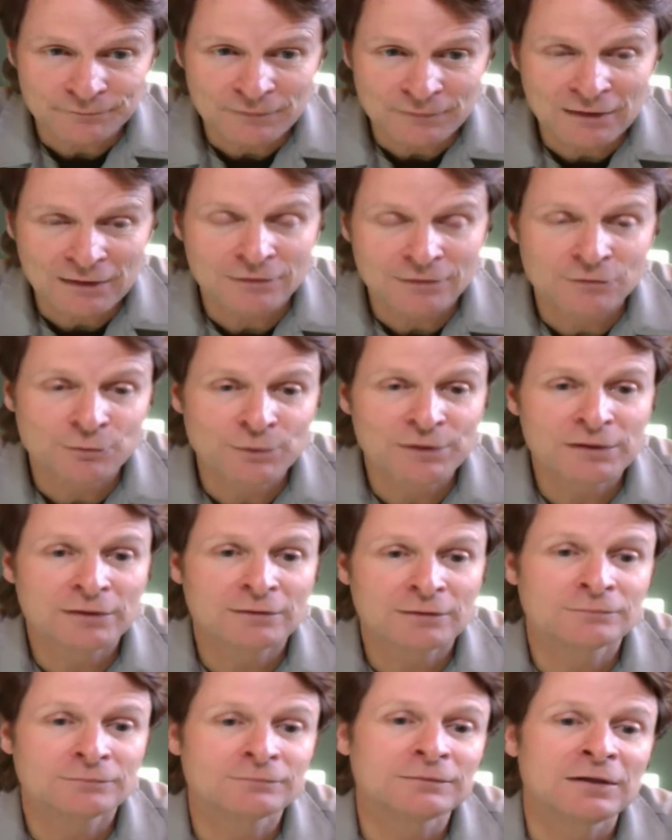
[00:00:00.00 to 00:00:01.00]
And if we
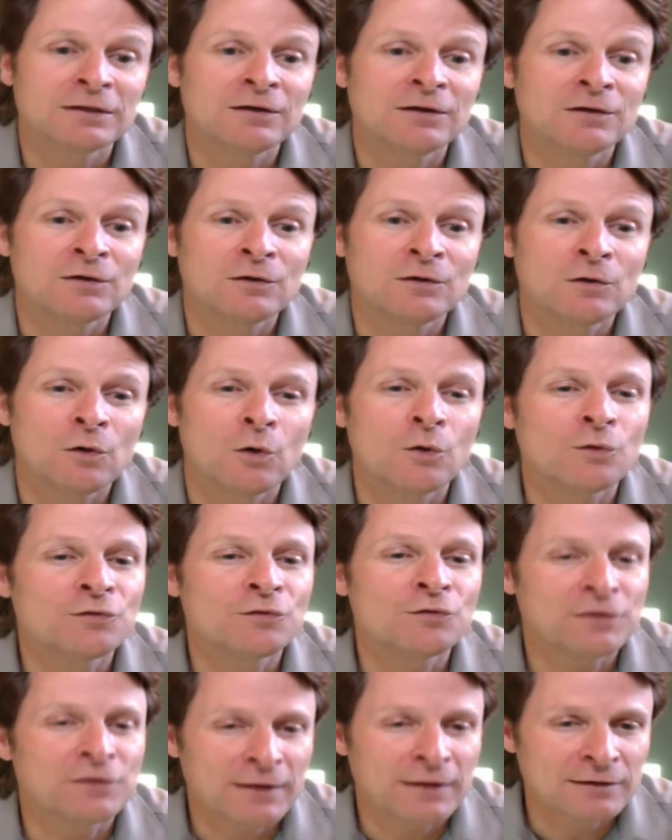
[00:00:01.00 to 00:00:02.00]
can hold
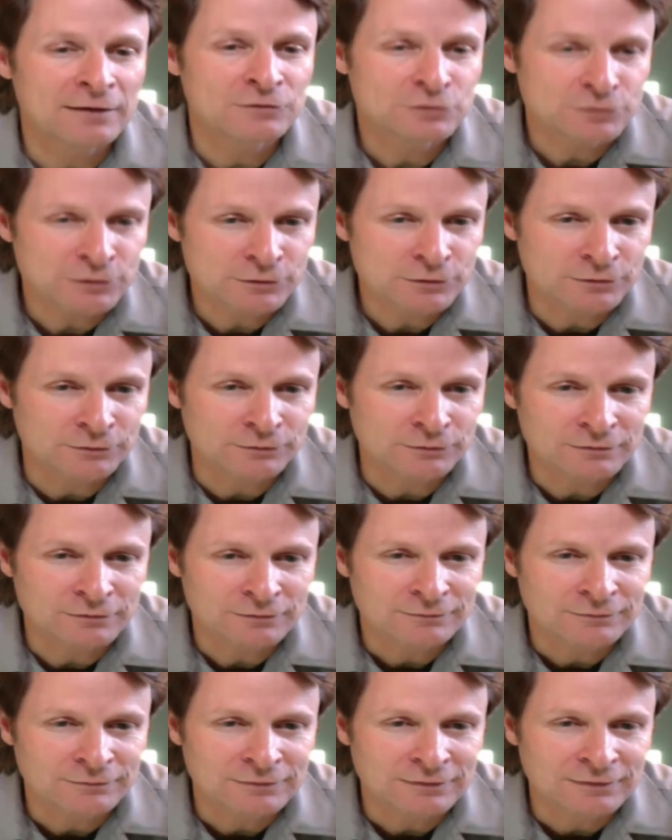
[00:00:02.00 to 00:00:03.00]
to that truth,
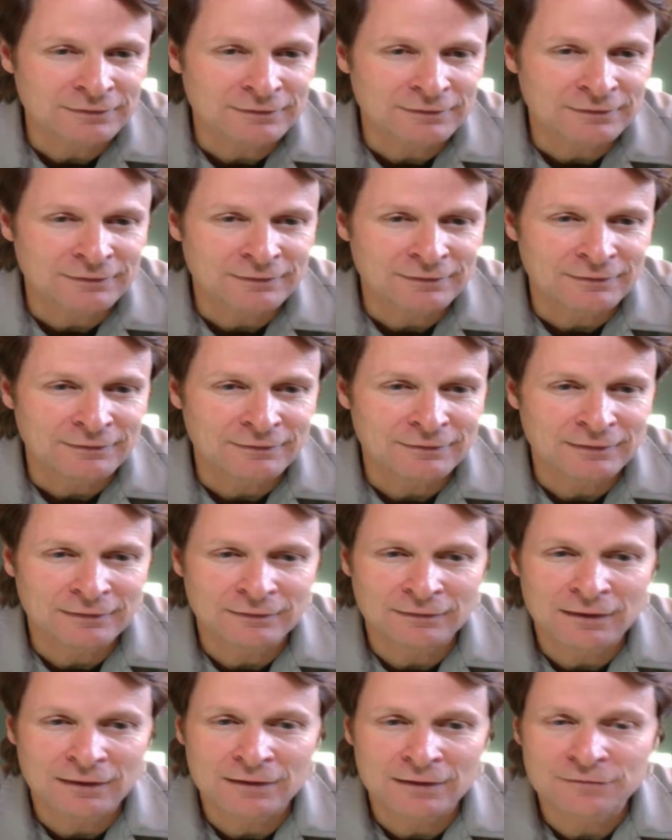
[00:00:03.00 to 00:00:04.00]

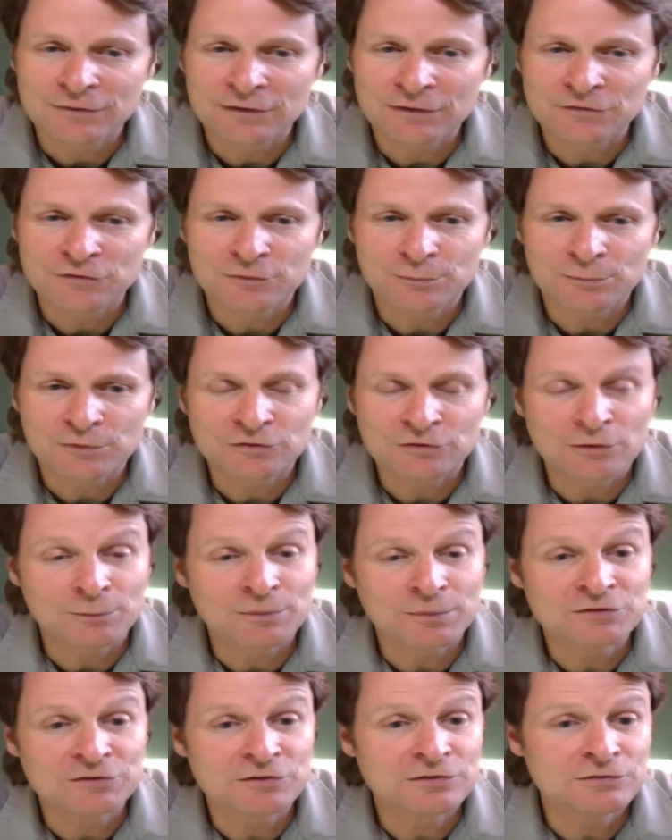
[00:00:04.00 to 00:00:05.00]
then life gets to be so
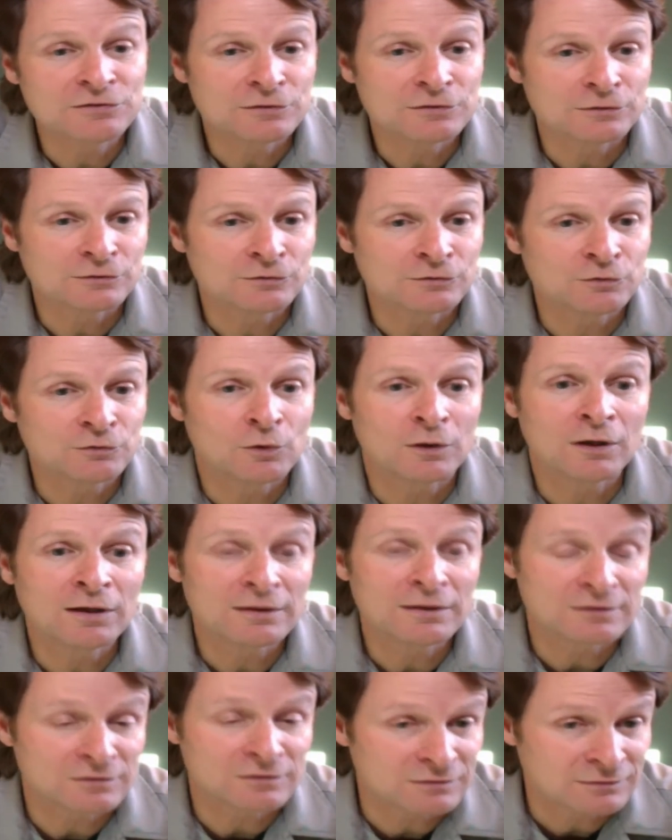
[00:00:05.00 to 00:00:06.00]
much easier for
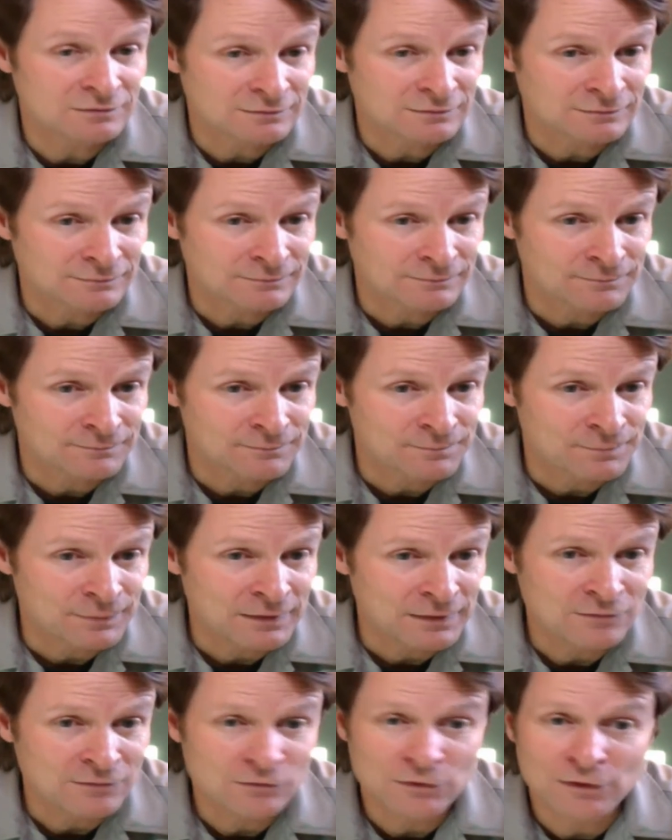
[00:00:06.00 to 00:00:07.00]
us.
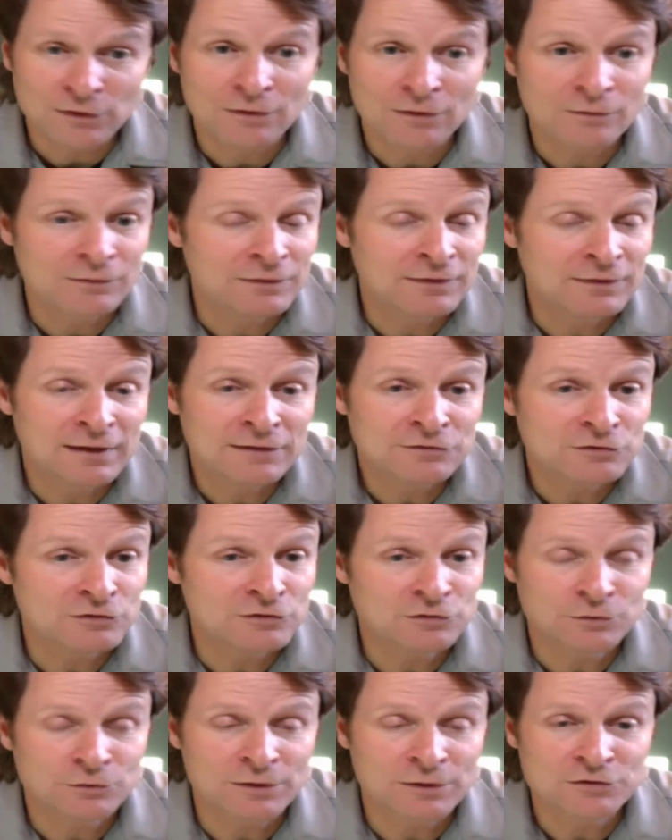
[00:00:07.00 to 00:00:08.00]
Even though in that
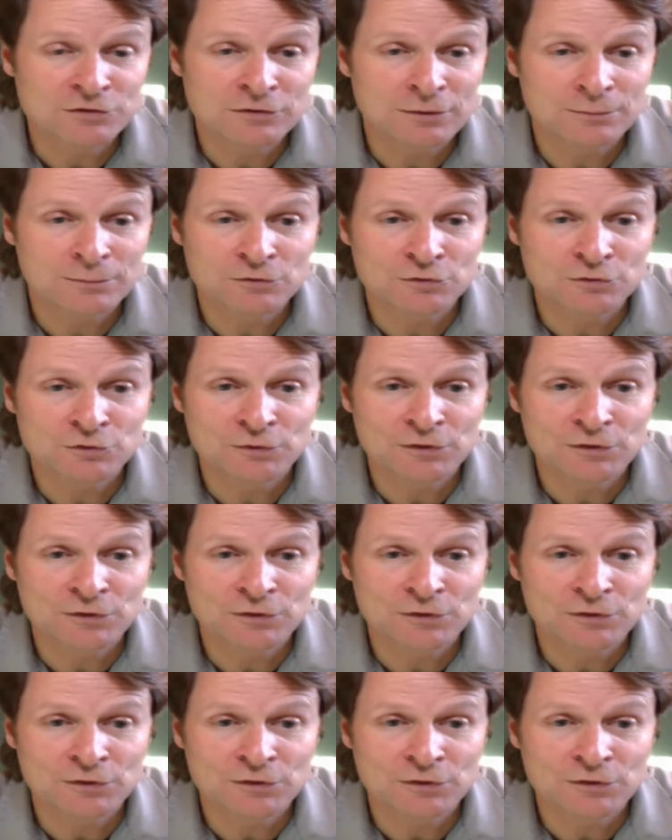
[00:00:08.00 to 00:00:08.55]
situation, I mean, it was